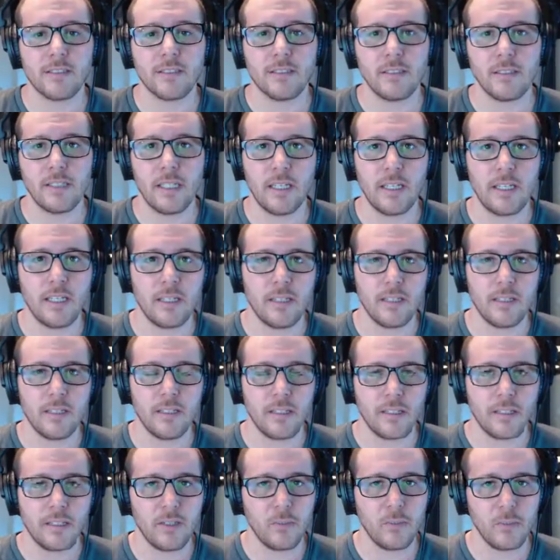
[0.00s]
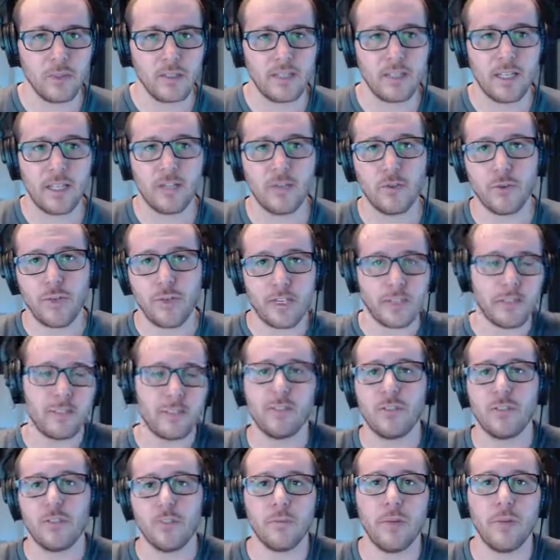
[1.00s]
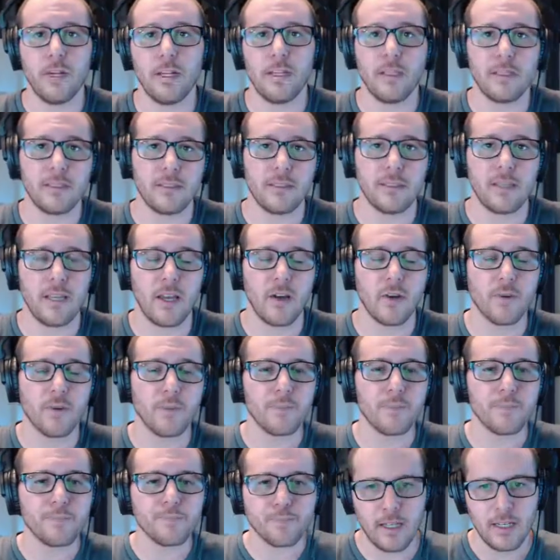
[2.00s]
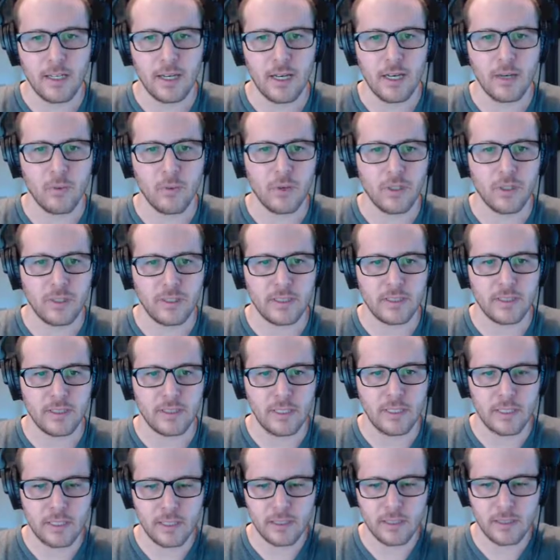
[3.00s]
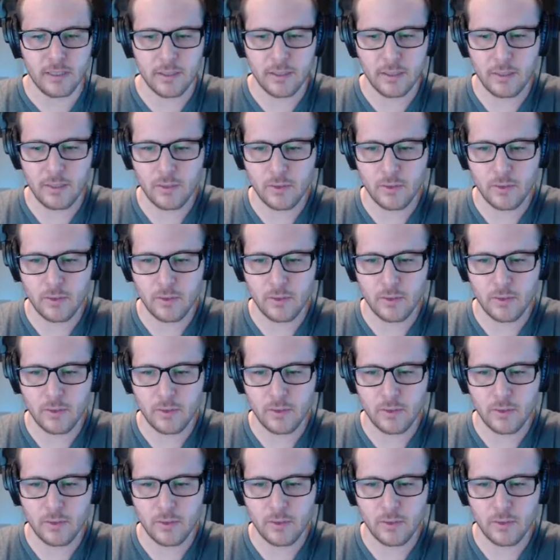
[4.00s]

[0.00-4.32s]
and it will send directly to your Binance account. I want to send